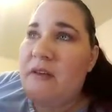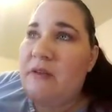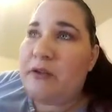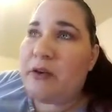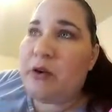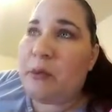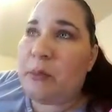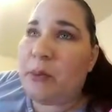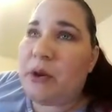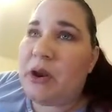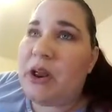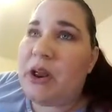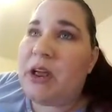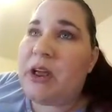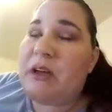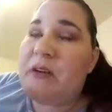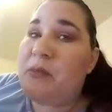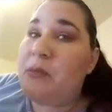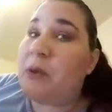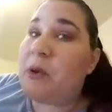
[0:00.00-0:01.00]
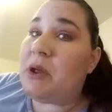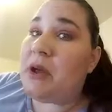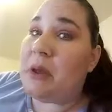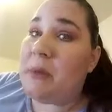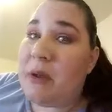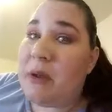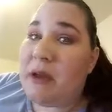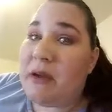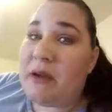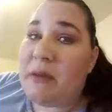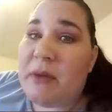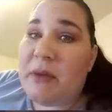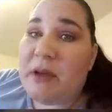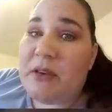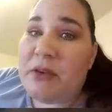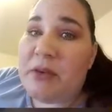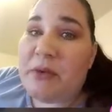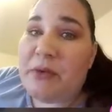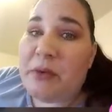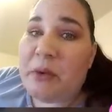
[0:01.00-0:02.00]
feel pretty. If putting on makeup
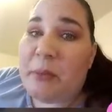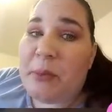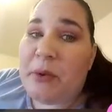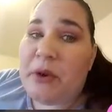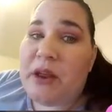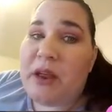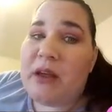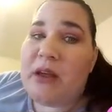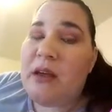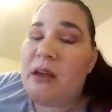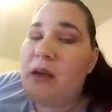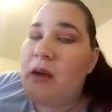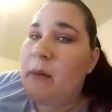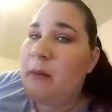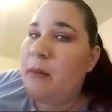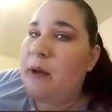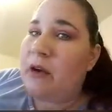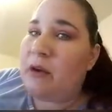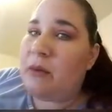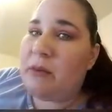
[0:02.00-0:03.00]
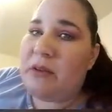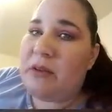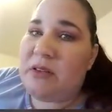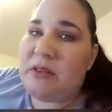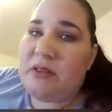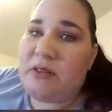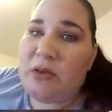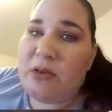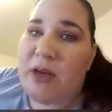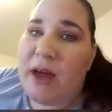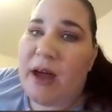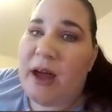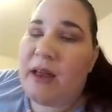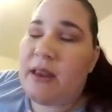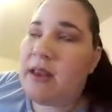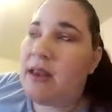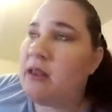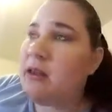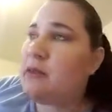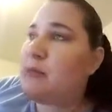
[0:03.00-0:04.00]
makes you feel pretty, by all means do
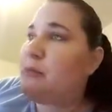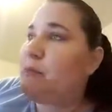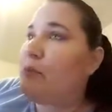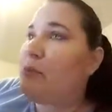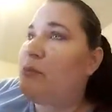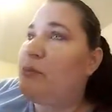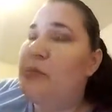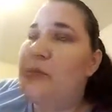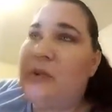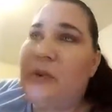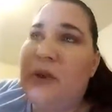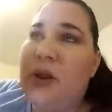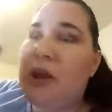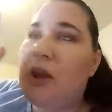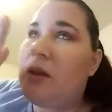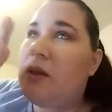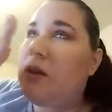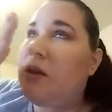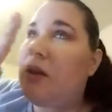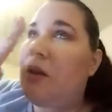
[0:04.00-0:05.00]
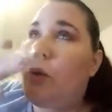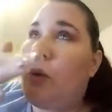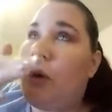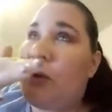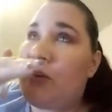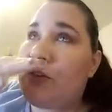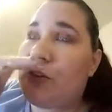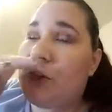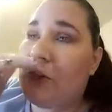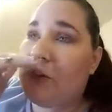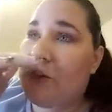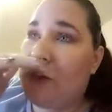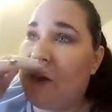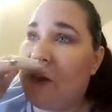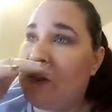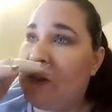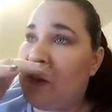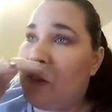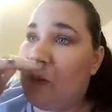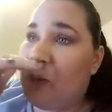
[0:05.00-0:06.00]
that. If putting, you know, washing your
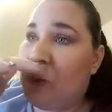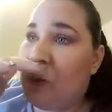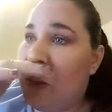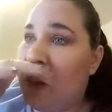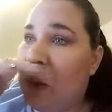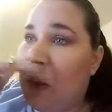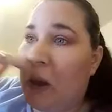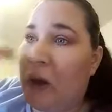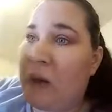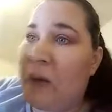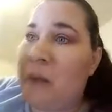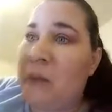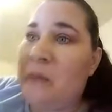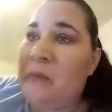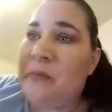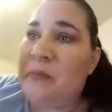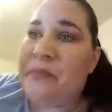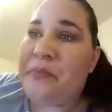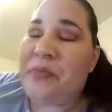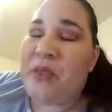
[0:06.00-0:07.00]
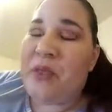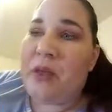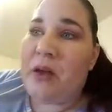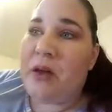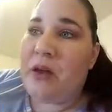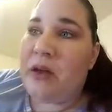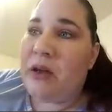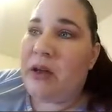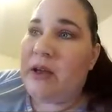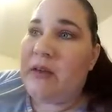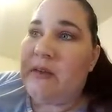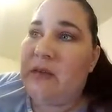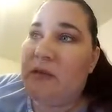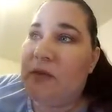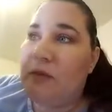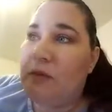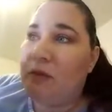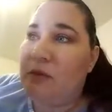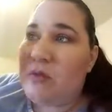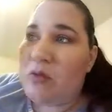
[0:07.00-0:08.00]
face and putting on a
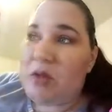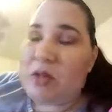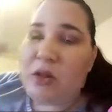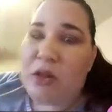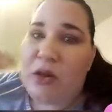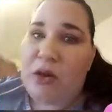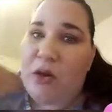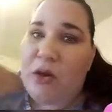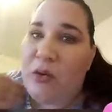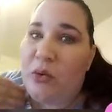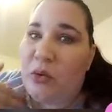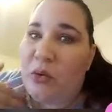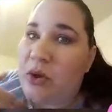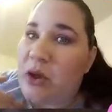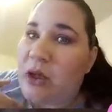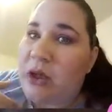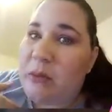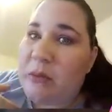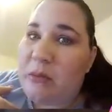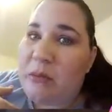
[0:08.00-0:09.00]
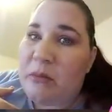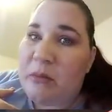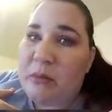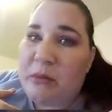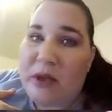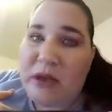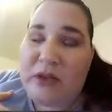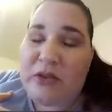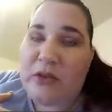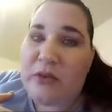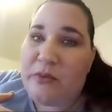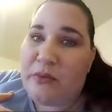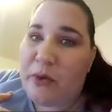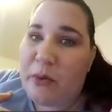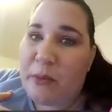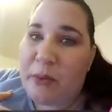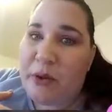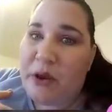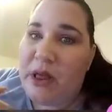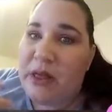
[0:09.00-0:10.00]
nice, you know, cream makes you
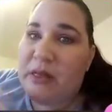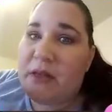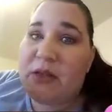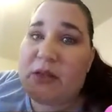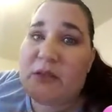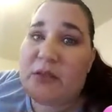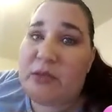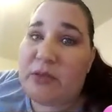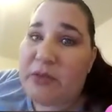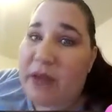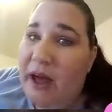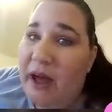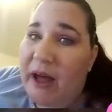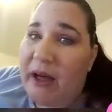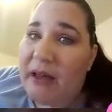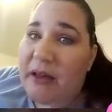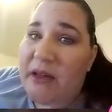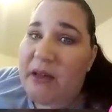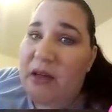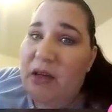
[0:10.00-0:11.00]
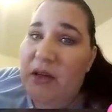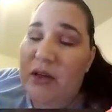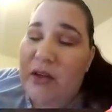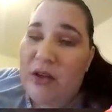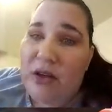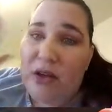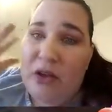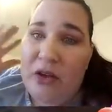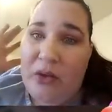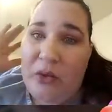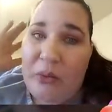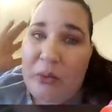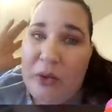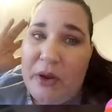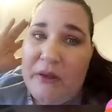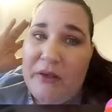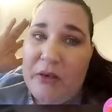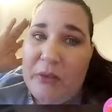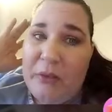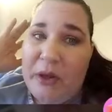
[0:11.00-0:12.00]
feel pretty, then do that. You know,
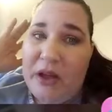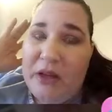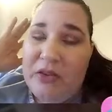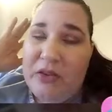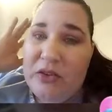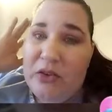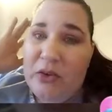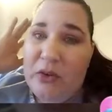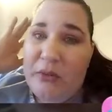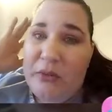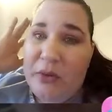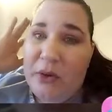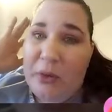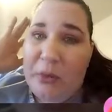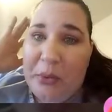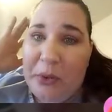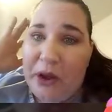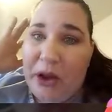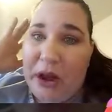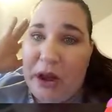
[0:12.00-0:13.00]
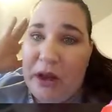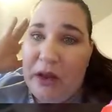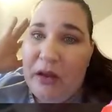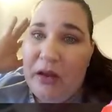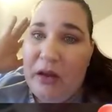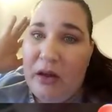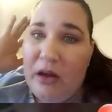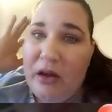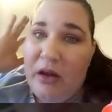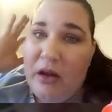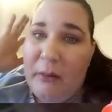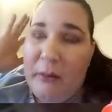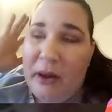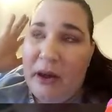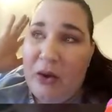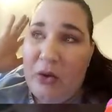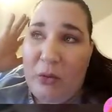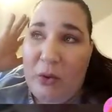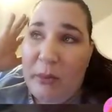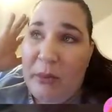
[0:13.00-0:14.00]
whatever makes you feel pretty.
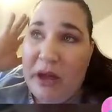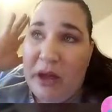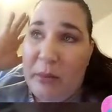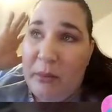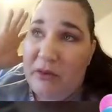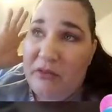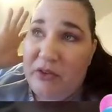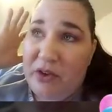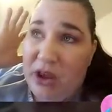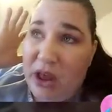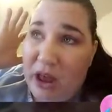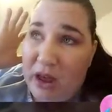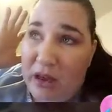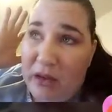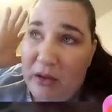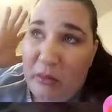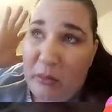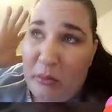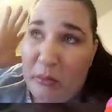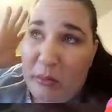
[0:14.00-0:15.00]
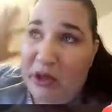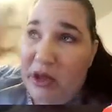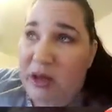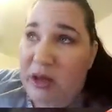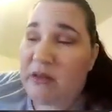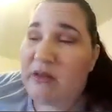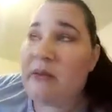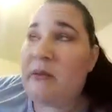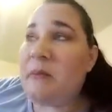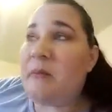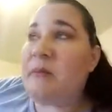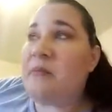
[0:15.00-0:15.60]
I don't wear makeup every day, but,